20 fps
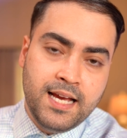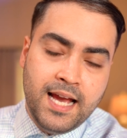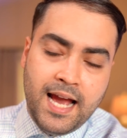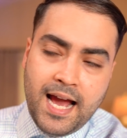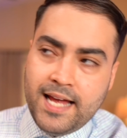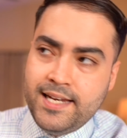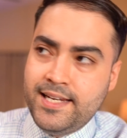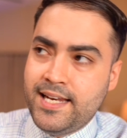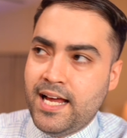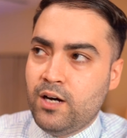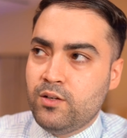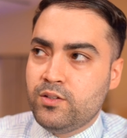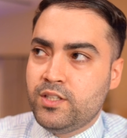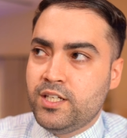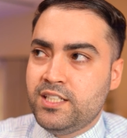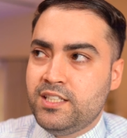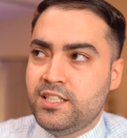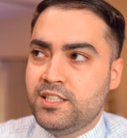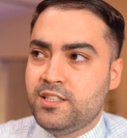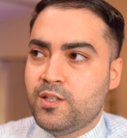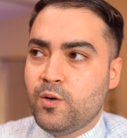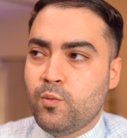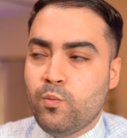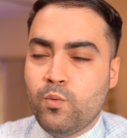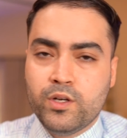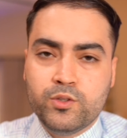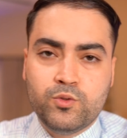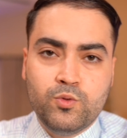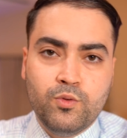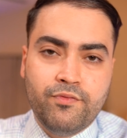And now they did the
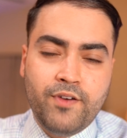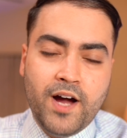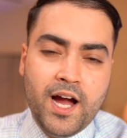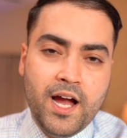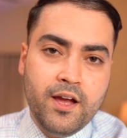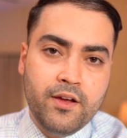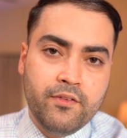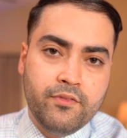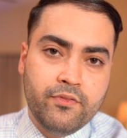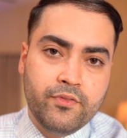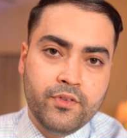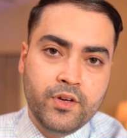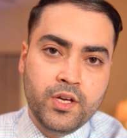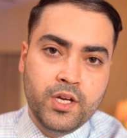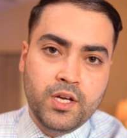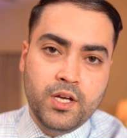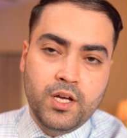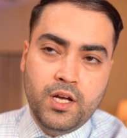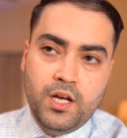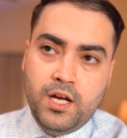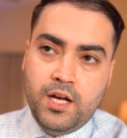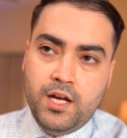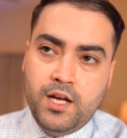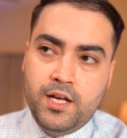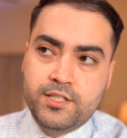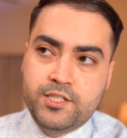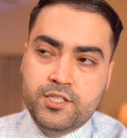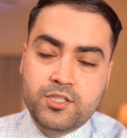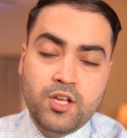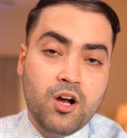1-to-5
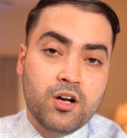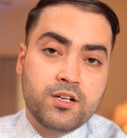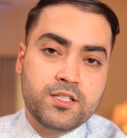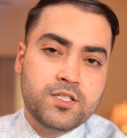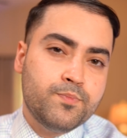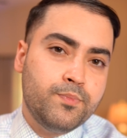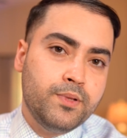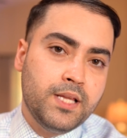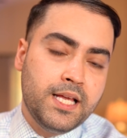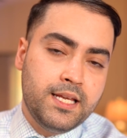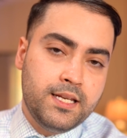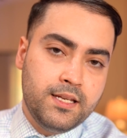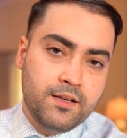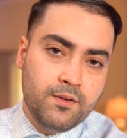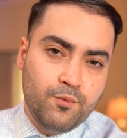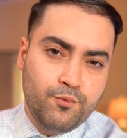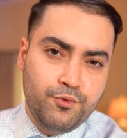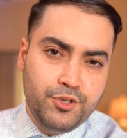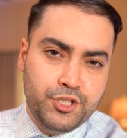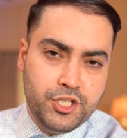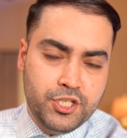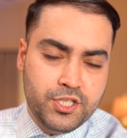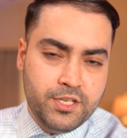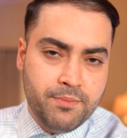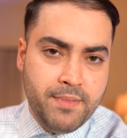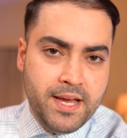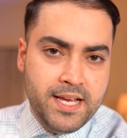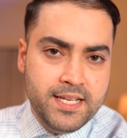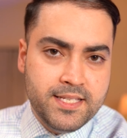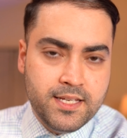stock split, which is
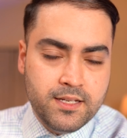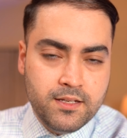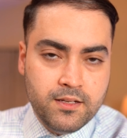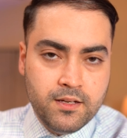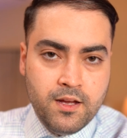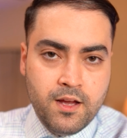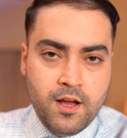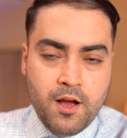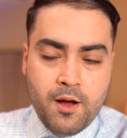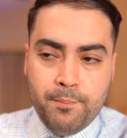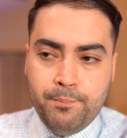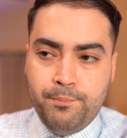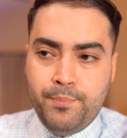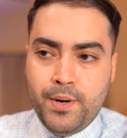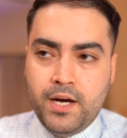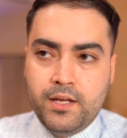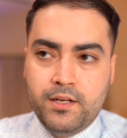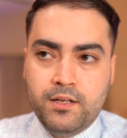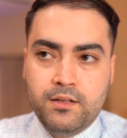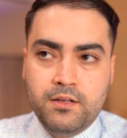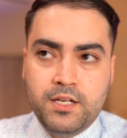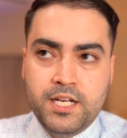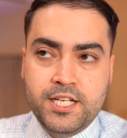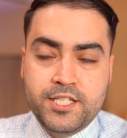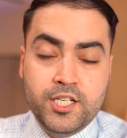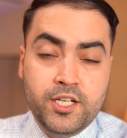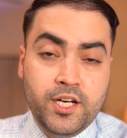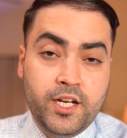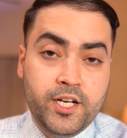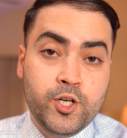amazing. But is
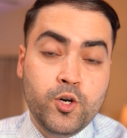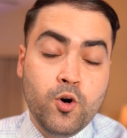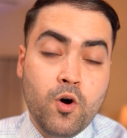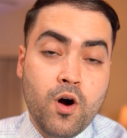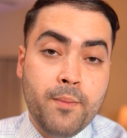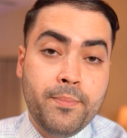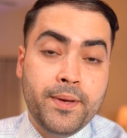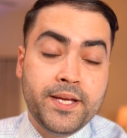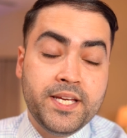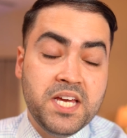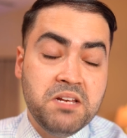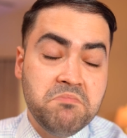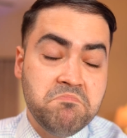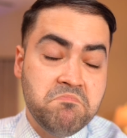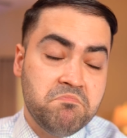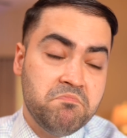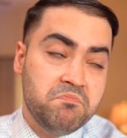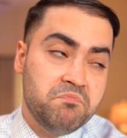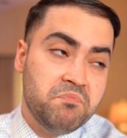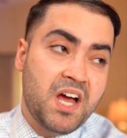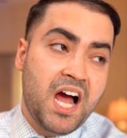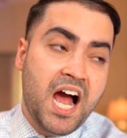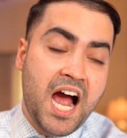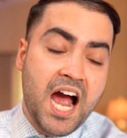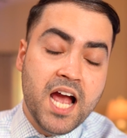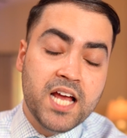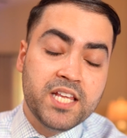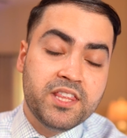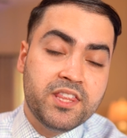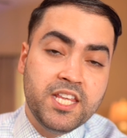it going to go up again?
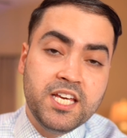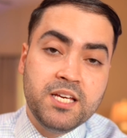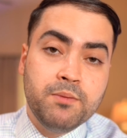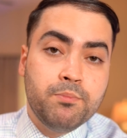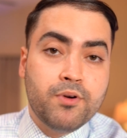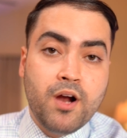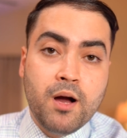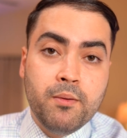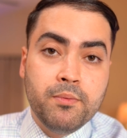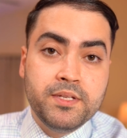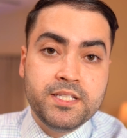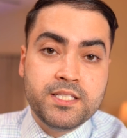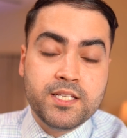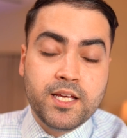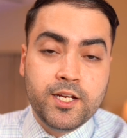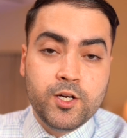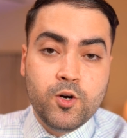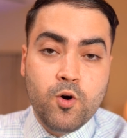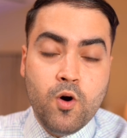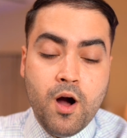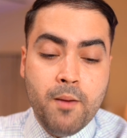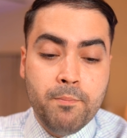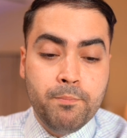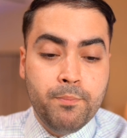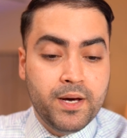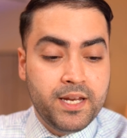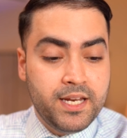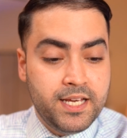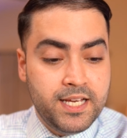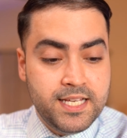I think probably it's going to go up.
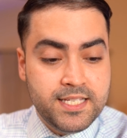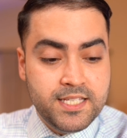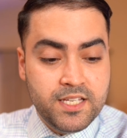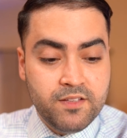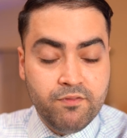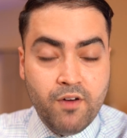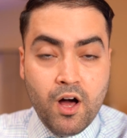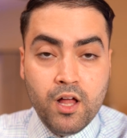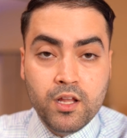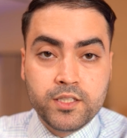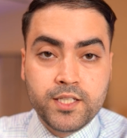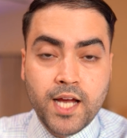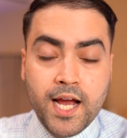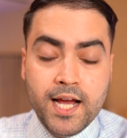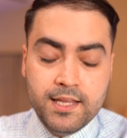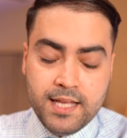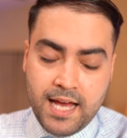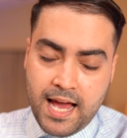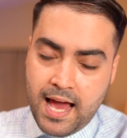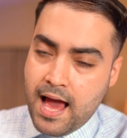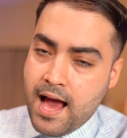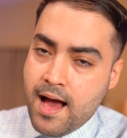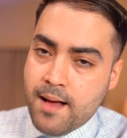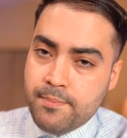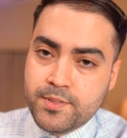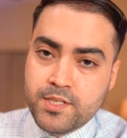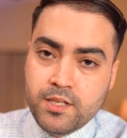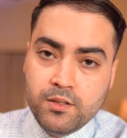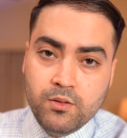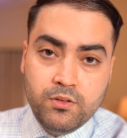But is it volatile?
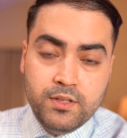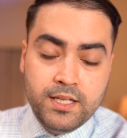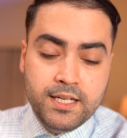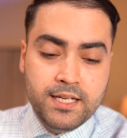Absolutely.